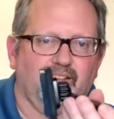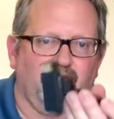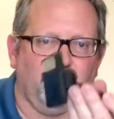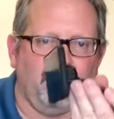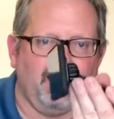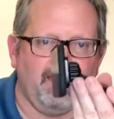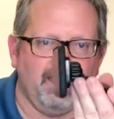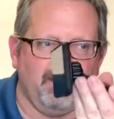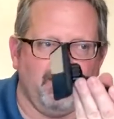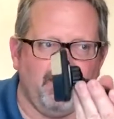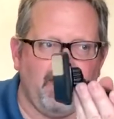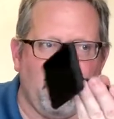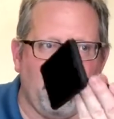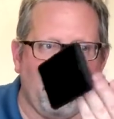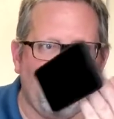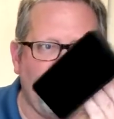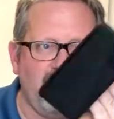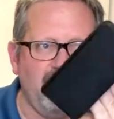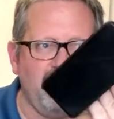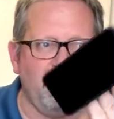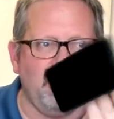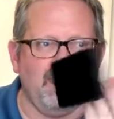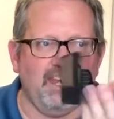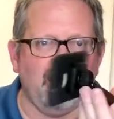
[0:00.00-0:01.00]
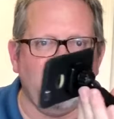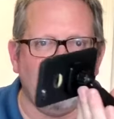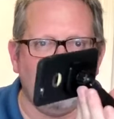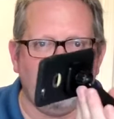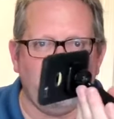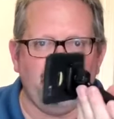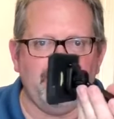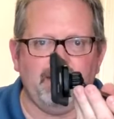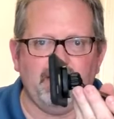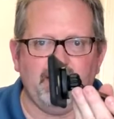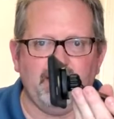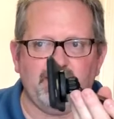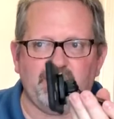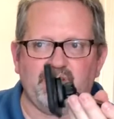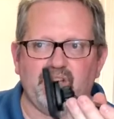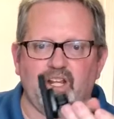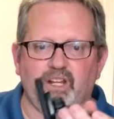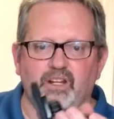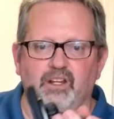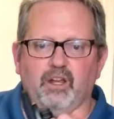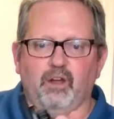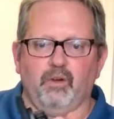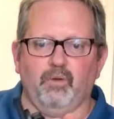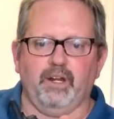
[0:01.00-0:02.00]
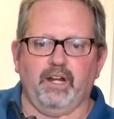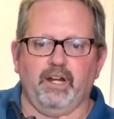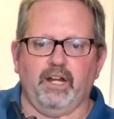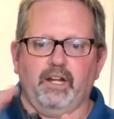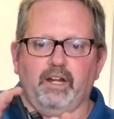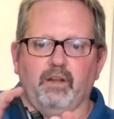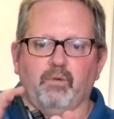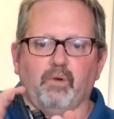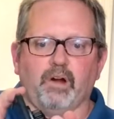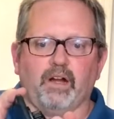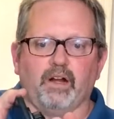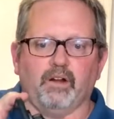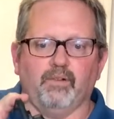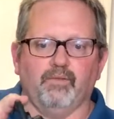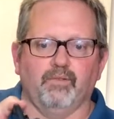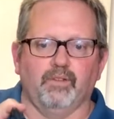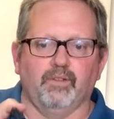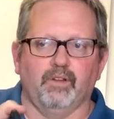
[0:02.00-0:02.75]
like that. And I mean, it's not going anywhere.